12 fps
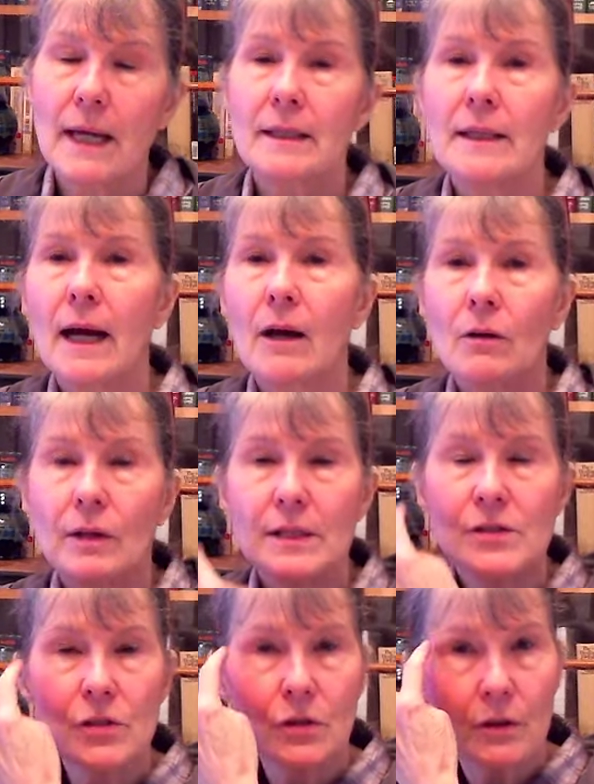Now, it
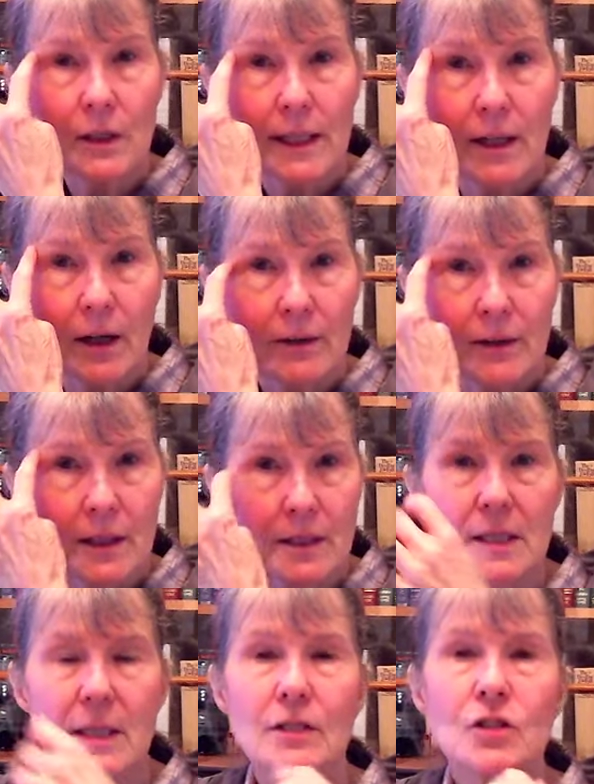certainly got the
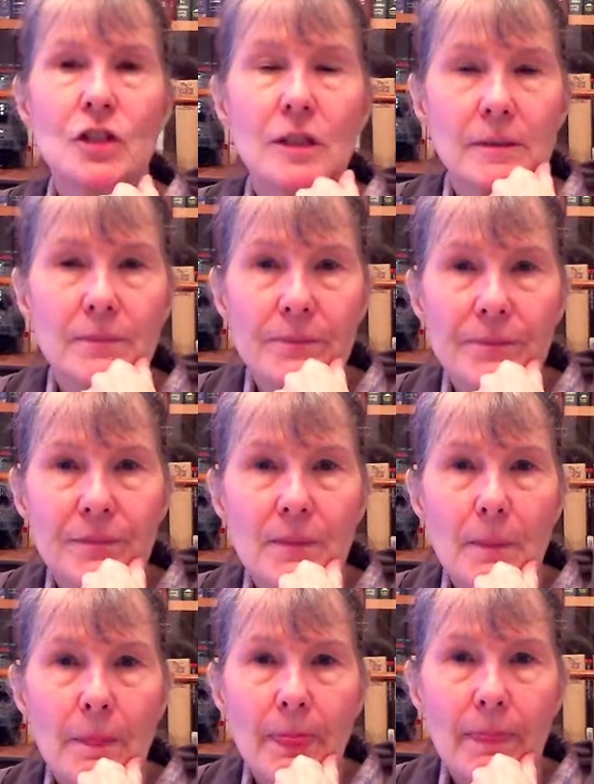attention
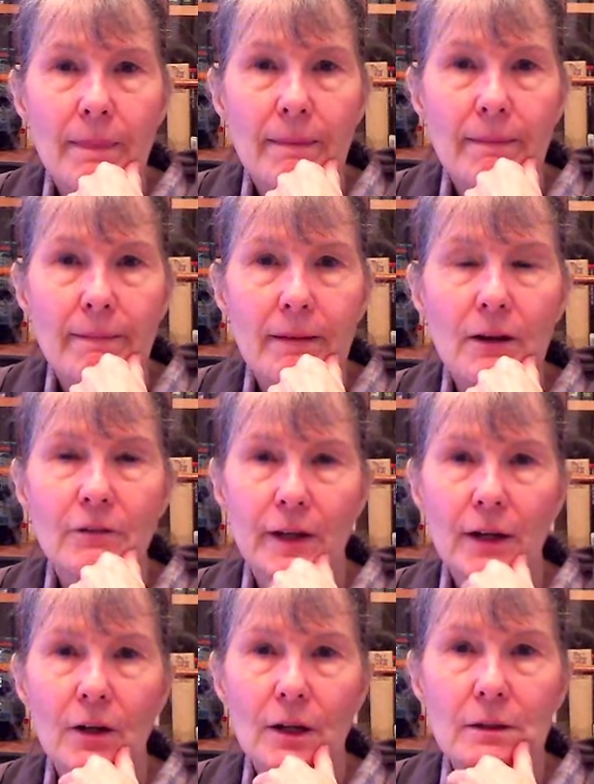of
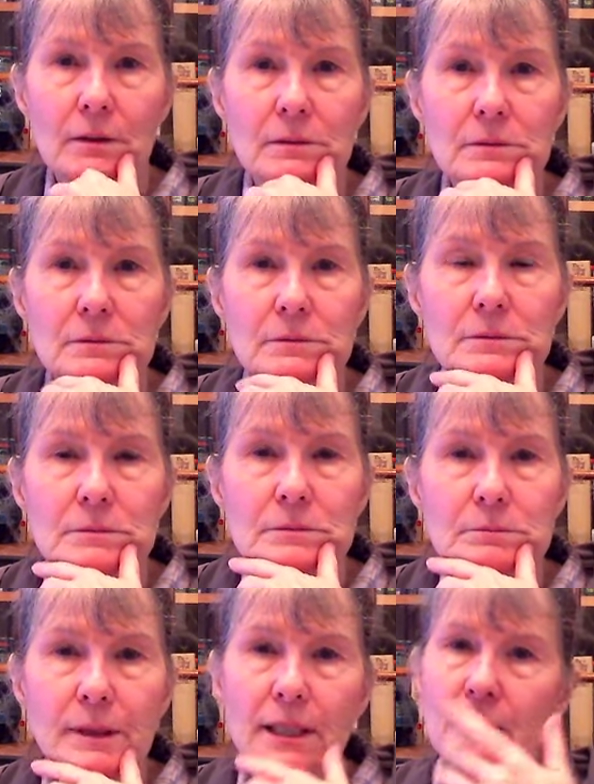Herod.
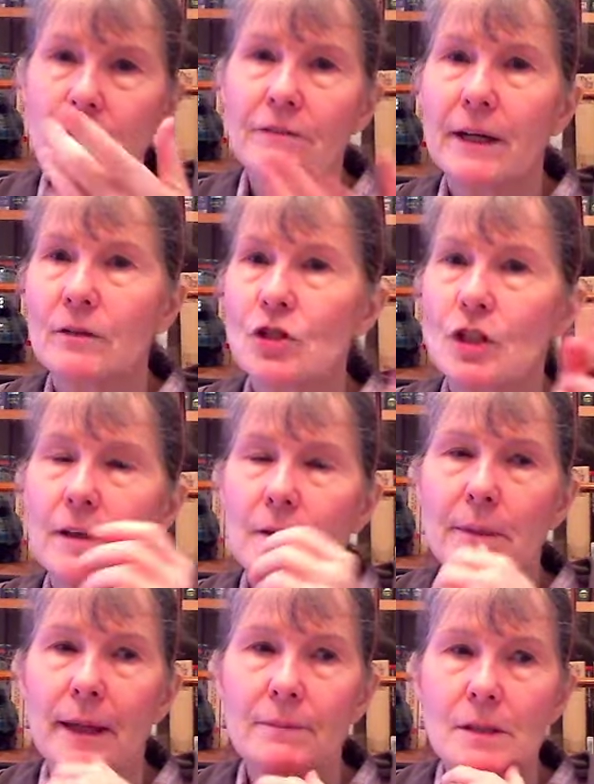But he found John the
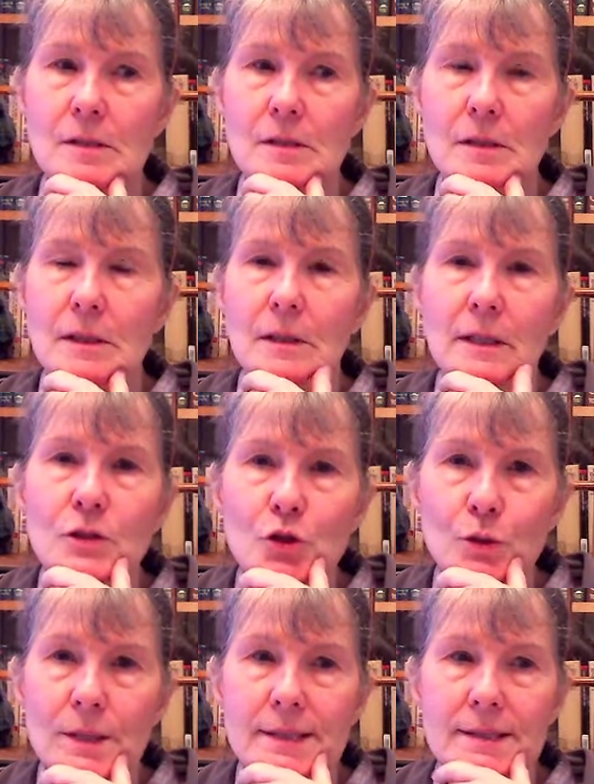Baptist a little
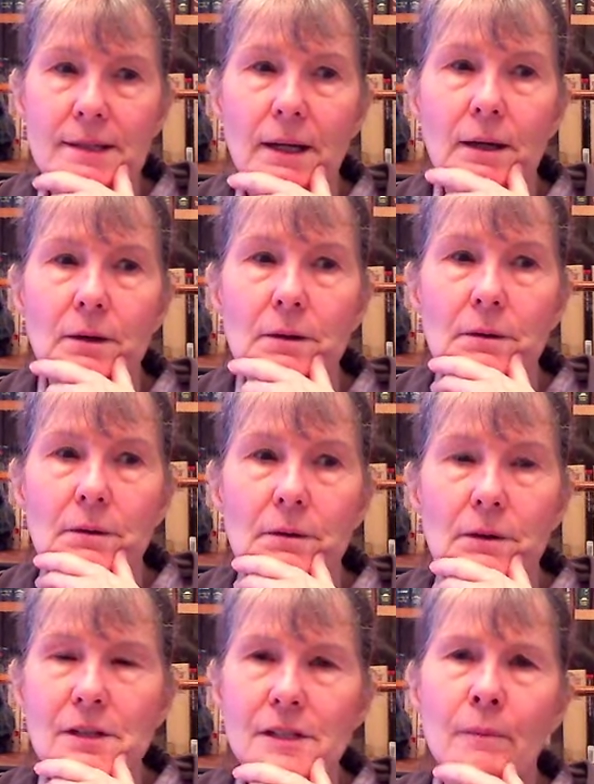interesting,
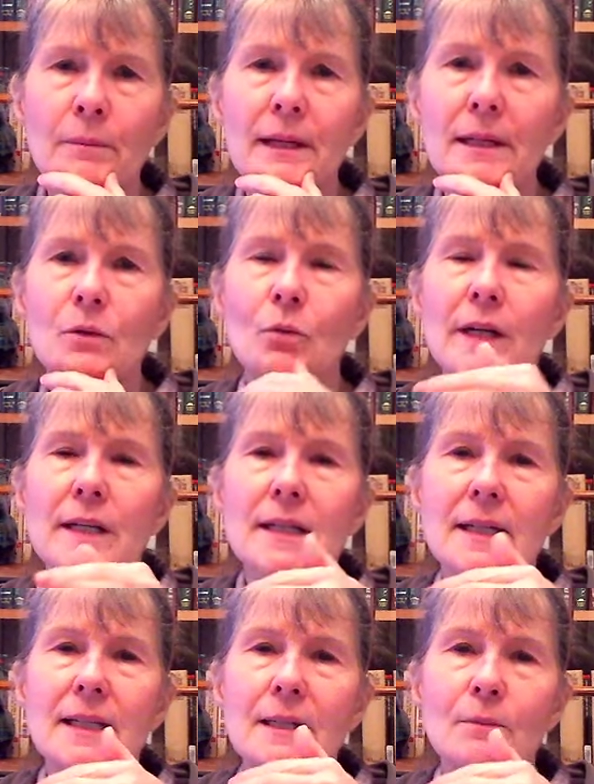somebody he wanted to
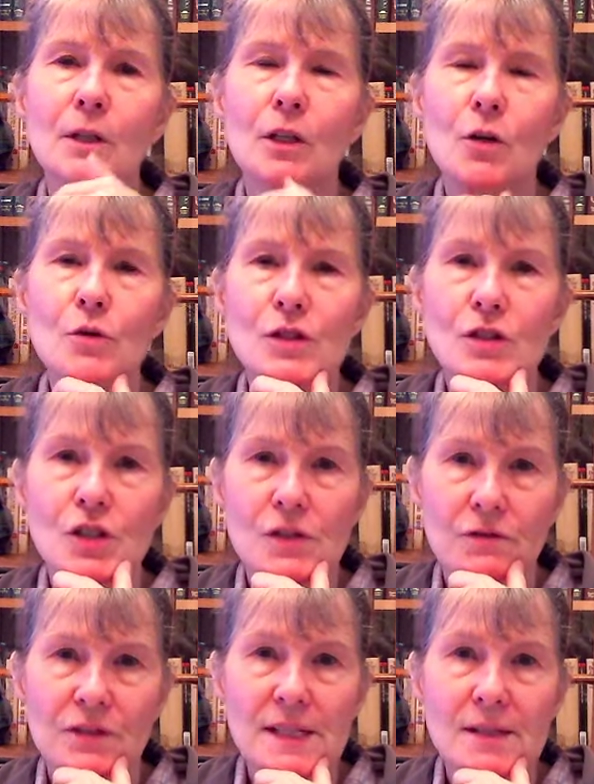keep close and
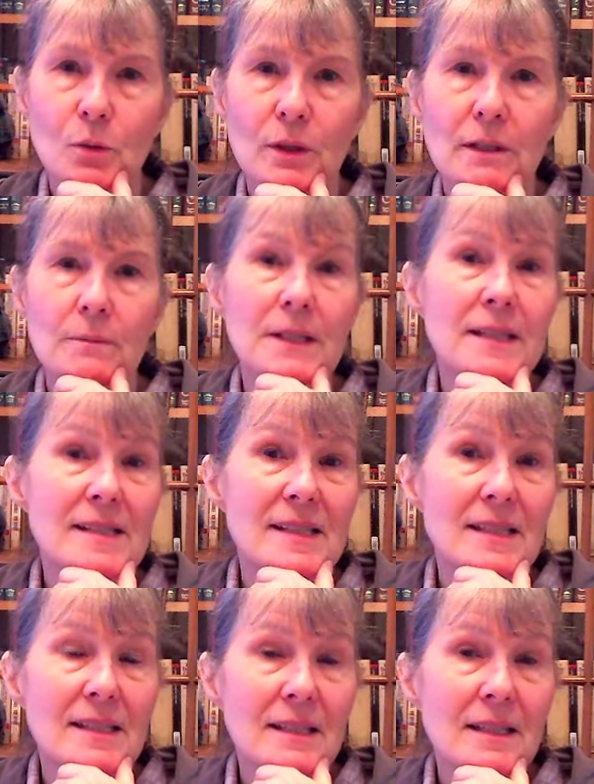just visit with because he
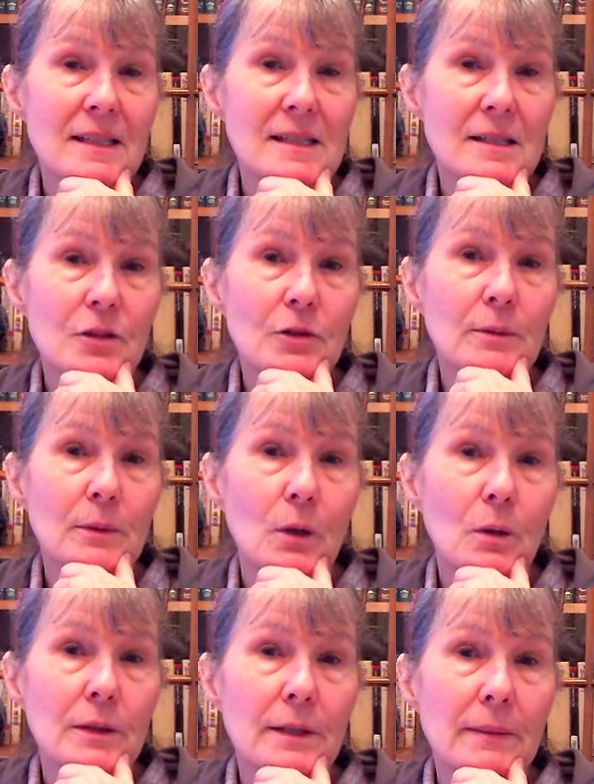did consider him a
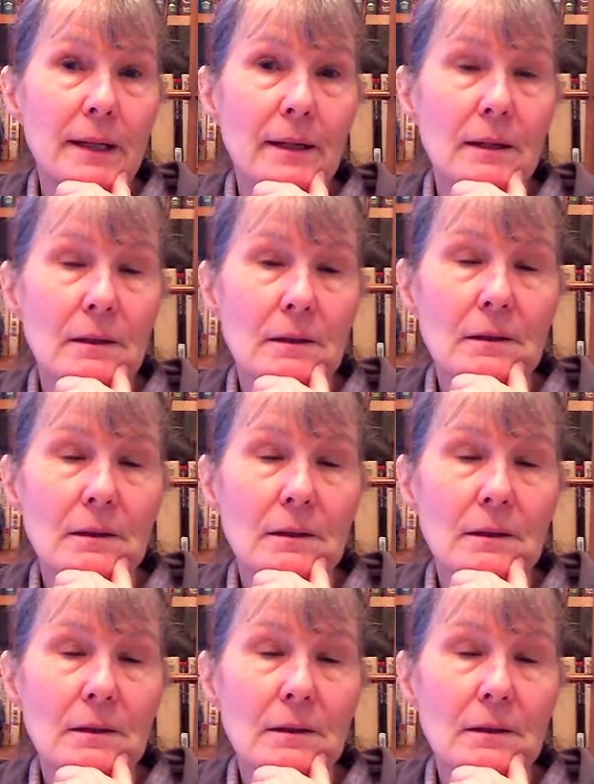holy man.